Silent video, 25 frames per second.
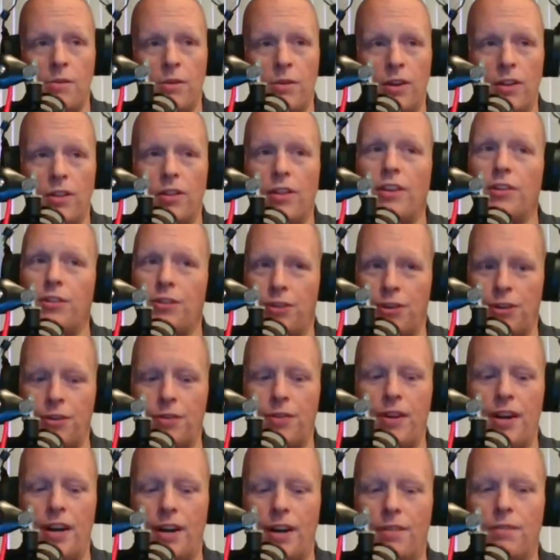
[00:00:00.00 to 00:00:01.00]
Well, let's
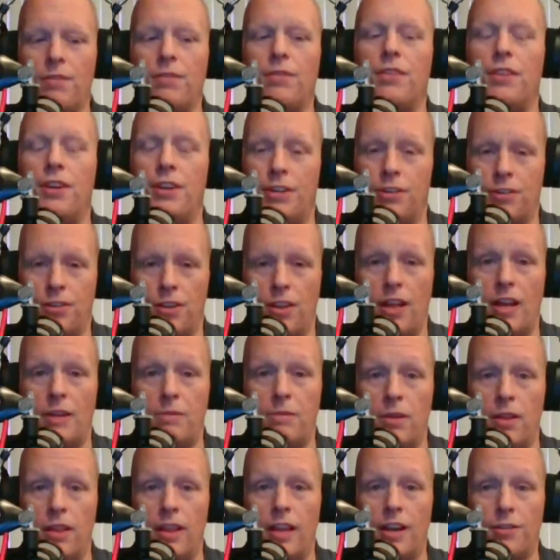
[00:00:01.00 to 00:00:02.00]
start there. There's a
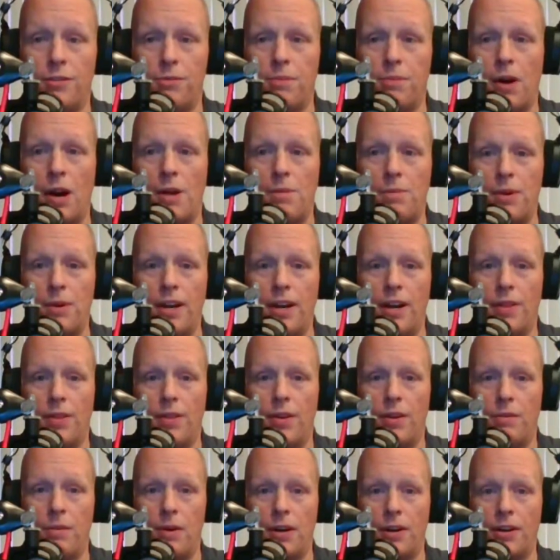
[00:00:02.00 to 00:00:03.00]
lot less property on
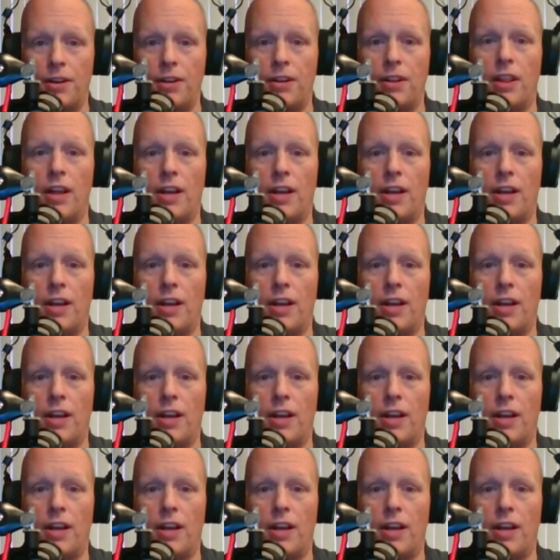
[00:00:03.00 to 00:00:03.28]
the market,